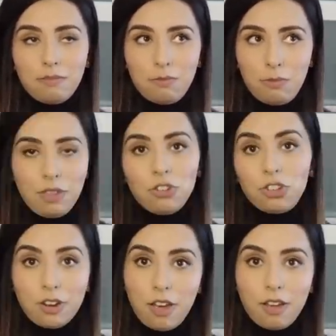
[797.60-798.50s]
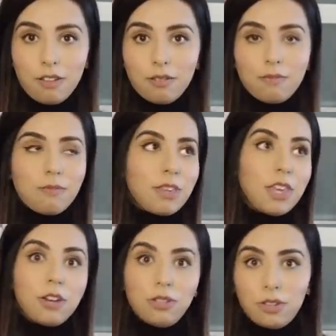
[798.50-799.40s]
with Chanel
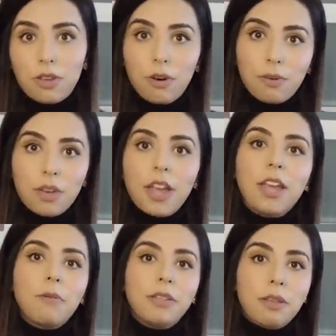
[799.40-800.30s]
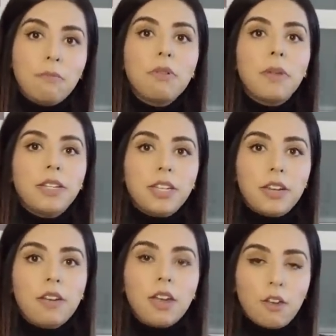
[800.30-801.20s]
years ago, okay? It was
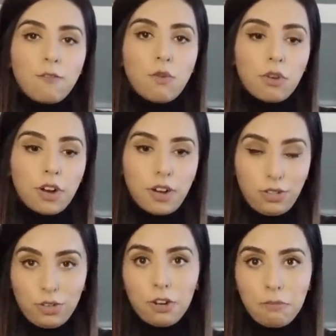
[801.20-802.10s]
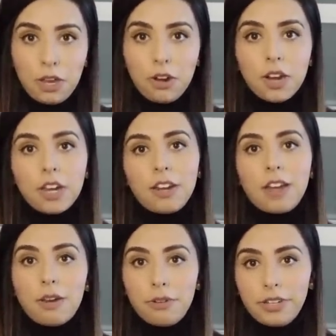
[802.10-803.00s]
implemented for a certain period, and
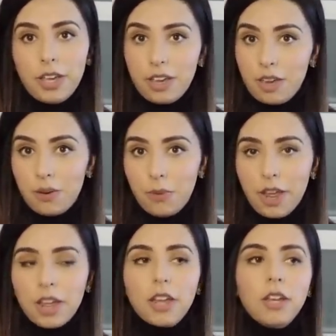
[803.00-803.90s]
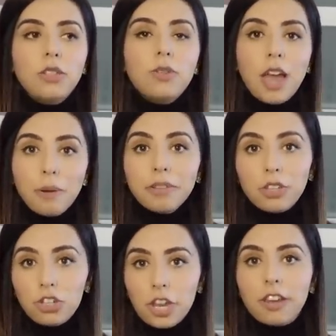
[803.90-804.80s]
now they're taking it away. So that was
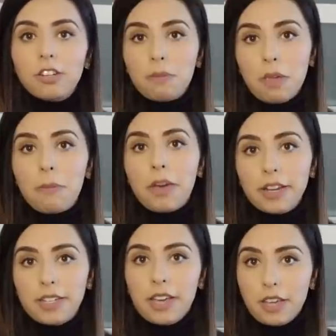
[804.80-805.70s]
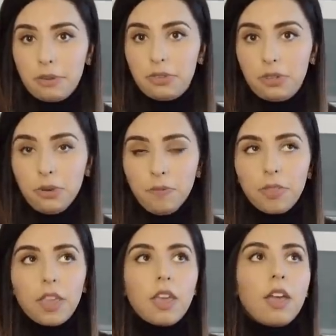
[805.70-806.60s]
a change that people had to get used to.
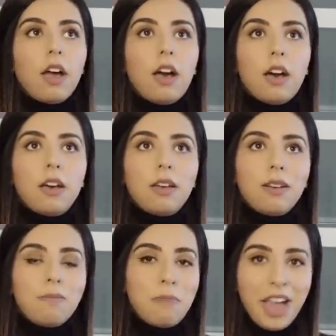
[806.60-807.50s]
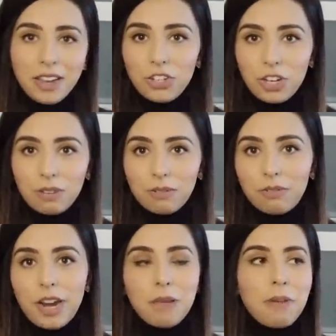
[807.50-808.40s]
Packaging,
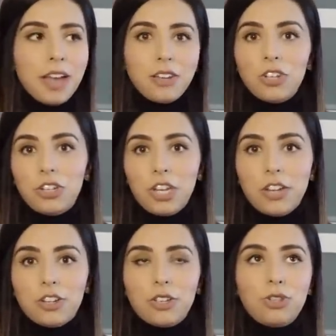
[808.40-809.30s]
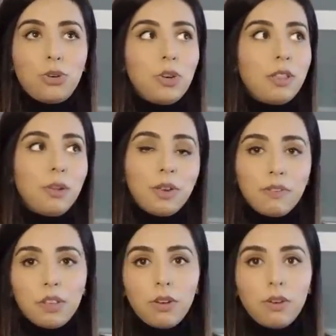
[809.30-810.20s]
right? Packaging changes. So with Louis
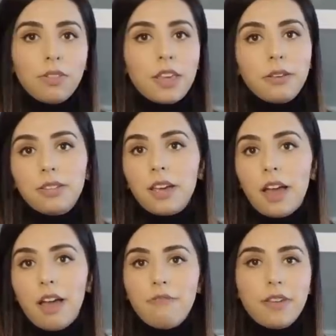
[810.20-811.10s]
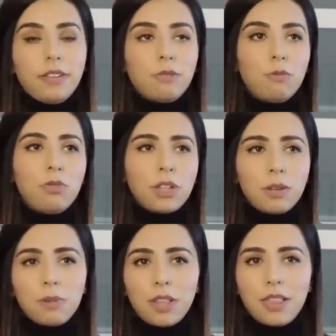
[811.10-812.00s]
Vuitton, they used to have this
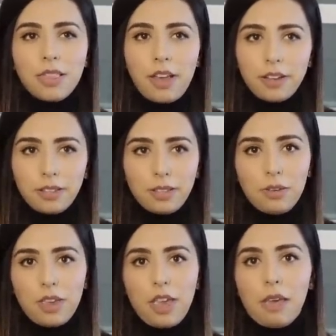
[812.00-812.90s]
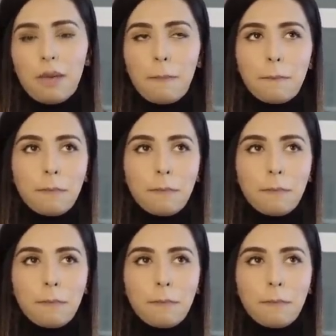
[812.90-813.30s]
really, really luxe looking,